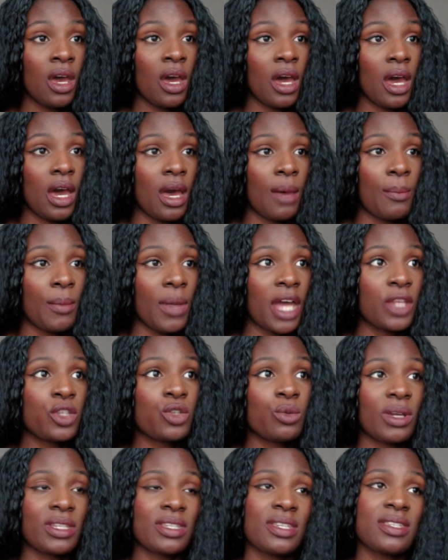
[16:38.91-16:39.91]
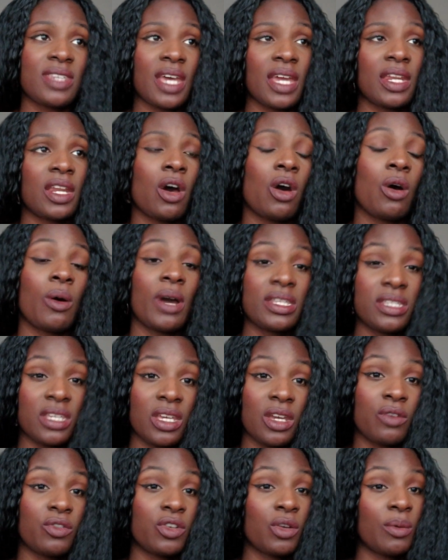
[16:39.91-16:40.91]
I do understand that whole
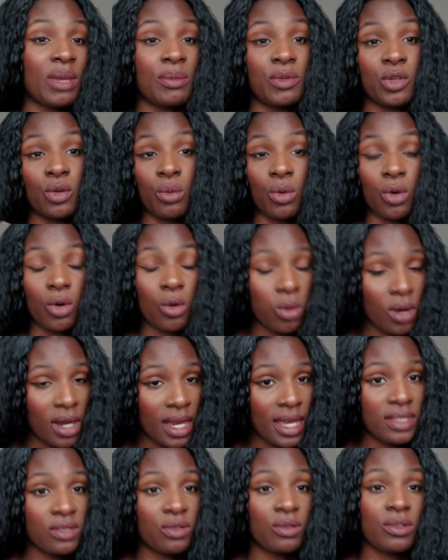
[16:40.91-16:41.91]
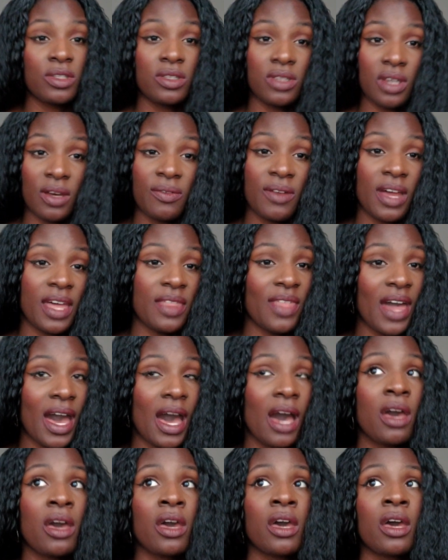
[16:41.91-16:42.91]
idea of maybe you're more quieter and stuff like
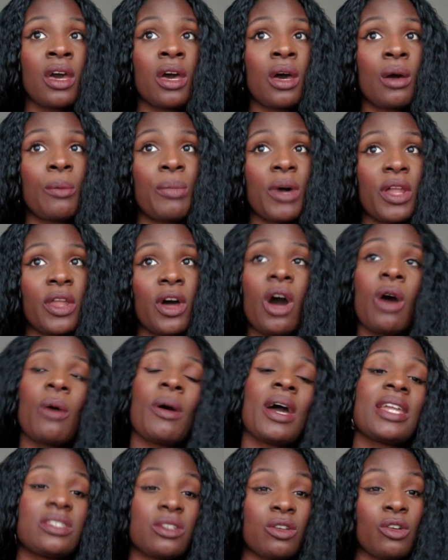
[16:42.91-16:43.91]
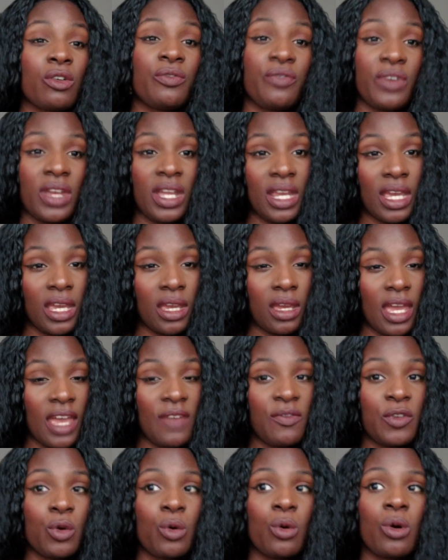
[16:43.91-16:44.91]
that, but the whole idea of feeling,
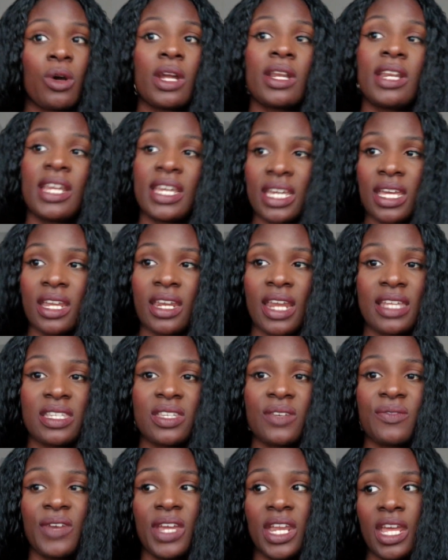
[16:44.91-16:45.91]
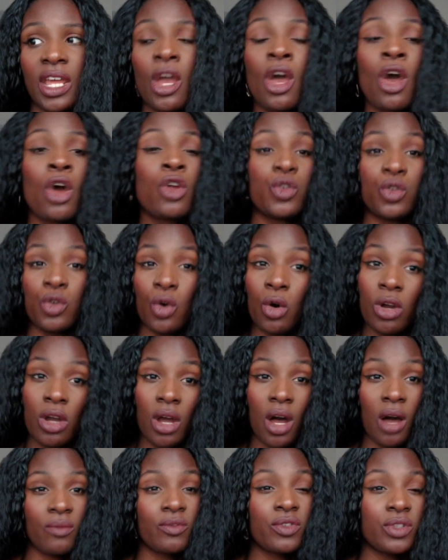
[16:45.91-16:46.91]
if you're linking that to feeling not
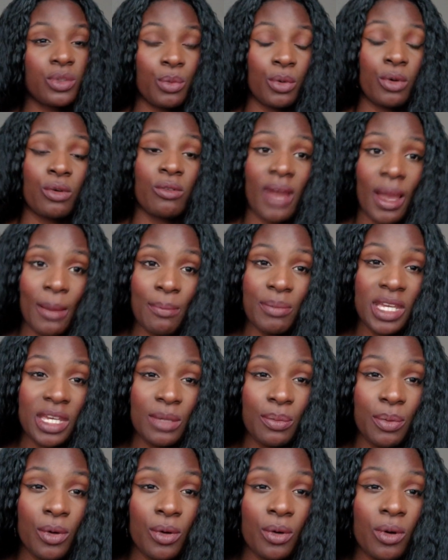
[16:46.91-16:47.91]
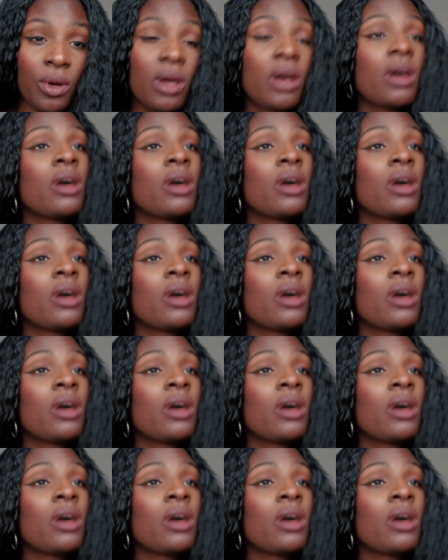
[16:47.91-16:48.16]
comfortable around people,